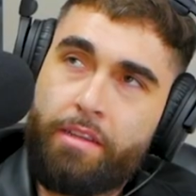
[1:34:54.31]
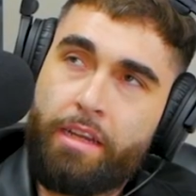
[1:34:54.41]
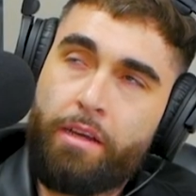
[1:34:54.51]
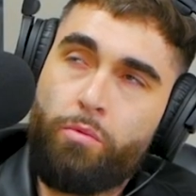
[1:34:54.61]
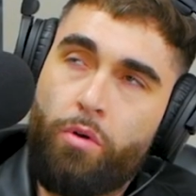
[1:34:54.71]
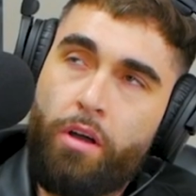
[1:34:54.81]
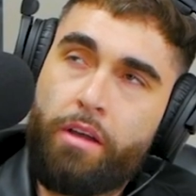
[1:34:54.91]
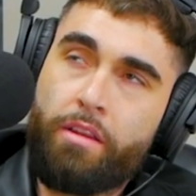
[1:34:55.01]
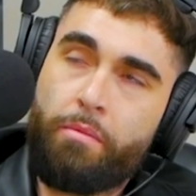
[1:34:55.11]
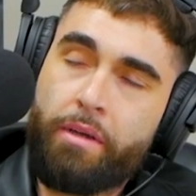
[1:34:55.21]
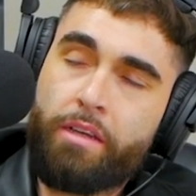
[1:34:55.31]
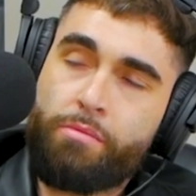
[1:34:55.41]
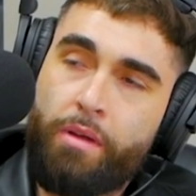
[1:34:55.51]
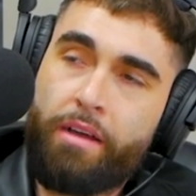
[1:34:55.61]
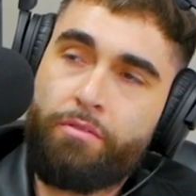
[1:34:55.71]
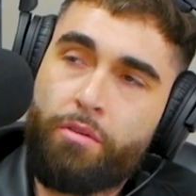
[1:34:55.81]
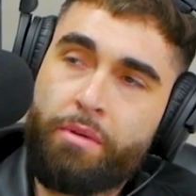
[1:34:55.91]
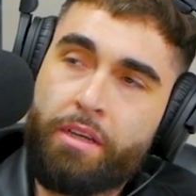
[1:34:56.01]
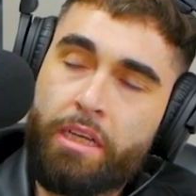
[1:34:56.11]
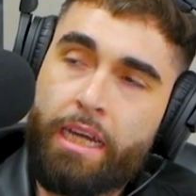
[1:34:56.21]
Did he want the biggest platform
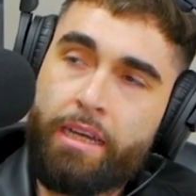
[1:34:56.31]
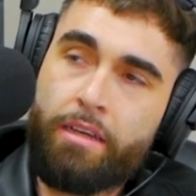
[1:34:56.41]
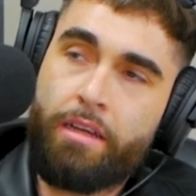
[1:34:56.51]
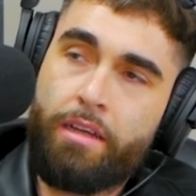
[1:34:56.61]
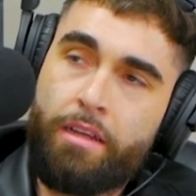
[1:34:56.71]
he could get?